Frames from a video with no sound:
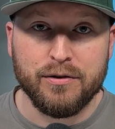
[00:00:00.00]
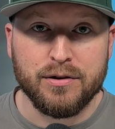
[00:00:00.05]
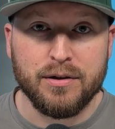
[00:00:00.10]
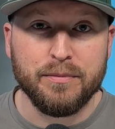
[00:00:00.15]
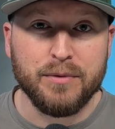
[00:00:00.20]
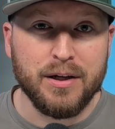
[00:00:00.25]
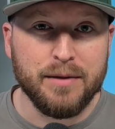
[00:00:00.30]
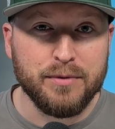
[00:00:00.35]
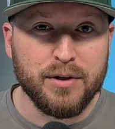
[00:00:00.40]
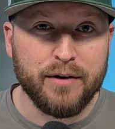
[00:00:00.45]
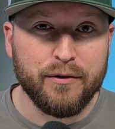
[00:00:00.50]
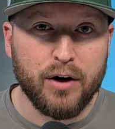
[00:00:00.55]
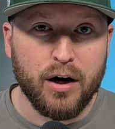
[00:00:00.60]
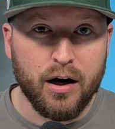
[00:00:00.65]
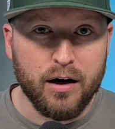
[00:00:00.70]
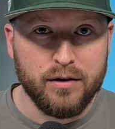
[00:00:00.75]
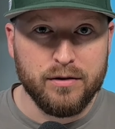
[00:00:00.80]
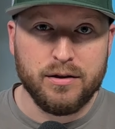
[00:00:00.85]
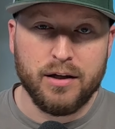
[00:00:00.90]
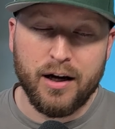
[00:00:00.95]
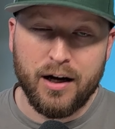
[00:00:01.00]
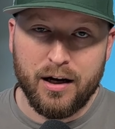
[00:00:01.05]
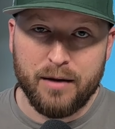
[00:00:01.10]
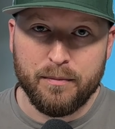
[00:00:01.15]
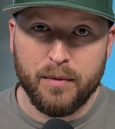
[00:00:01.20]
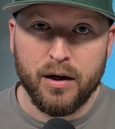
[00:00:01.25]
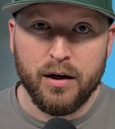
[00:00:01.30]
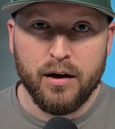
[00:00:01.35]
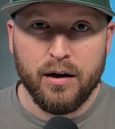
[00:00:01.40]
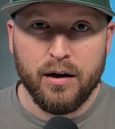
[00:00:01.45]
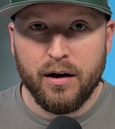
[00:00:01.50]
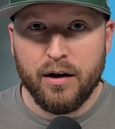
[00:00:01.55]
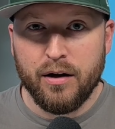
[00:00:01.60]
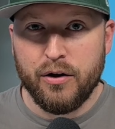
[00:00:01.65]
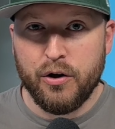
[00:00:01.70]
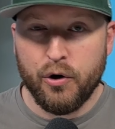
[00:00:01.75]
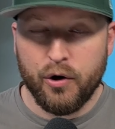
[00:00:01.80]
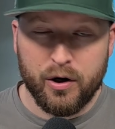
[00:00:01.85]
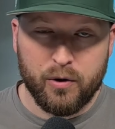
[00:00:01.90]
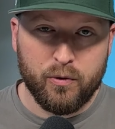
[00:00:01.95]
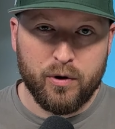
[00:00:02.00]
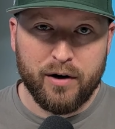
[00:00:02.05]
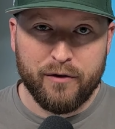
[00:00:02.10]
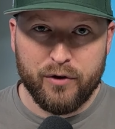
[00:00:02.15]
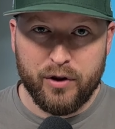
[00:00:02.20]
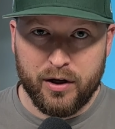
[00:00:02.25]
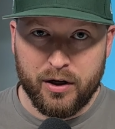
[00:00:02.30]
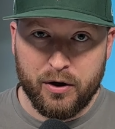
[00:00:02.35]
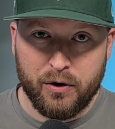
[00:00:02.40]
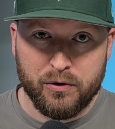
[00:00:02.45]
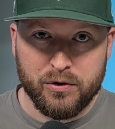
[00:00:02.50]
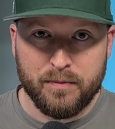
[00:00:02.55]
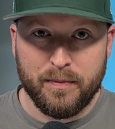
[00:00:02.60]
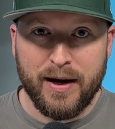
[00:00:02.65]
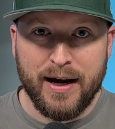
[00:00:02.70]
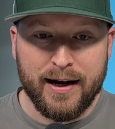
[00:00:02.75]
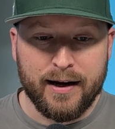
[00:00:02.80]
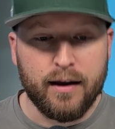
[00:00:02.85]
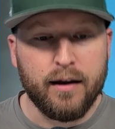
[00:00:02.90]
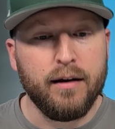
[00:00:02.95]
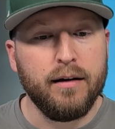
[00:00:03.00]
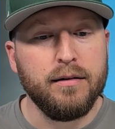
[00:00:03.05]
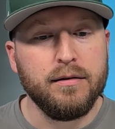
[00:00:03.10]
sometimes I have a hard time knowing where everything goes back in.